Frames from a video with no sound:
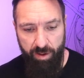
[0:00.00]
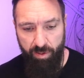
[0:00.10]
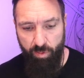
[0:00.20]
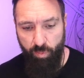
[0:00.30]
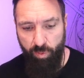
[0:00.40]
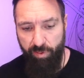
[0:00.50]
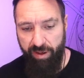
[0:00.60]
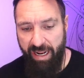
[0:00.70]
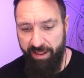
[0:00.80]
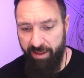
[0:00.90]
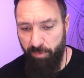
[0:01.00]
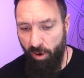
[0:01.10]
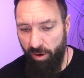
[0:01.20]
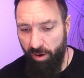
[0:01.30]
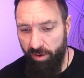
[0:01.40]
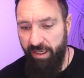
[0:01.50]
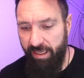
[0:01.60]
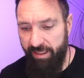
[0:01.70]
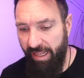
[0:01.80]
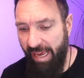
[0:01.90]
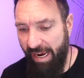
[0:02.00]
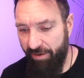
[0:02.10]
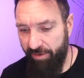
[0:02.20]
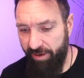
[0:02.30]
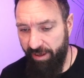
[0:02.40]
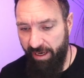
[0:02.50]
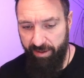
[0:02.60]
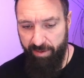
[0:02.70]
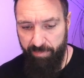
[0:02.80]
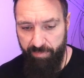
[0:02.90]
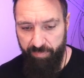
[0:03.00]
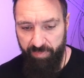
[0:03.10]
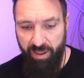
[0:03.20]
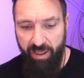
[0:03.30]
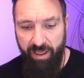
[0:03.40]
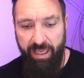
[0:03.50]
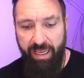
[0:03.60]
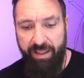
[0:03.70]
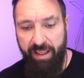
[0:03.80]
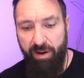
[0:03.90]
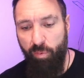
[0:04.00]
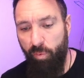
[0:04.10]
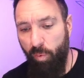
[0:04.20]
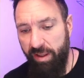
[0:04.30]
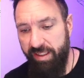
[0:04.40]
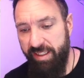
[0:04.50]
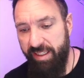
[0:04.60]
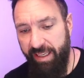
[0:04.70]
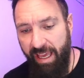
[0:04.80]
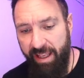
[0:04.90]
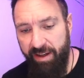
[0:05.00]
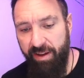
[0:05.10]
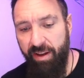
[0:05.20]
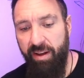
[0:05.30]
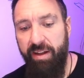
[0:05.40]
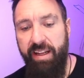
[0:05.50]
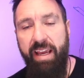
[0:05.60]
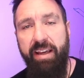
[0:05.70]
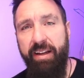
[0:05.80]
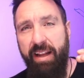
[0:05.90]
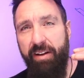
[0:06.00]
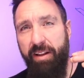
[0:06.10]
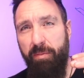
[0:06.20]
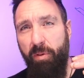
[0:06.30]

we're getting them all and then aggregating them. And then we're once again taking down that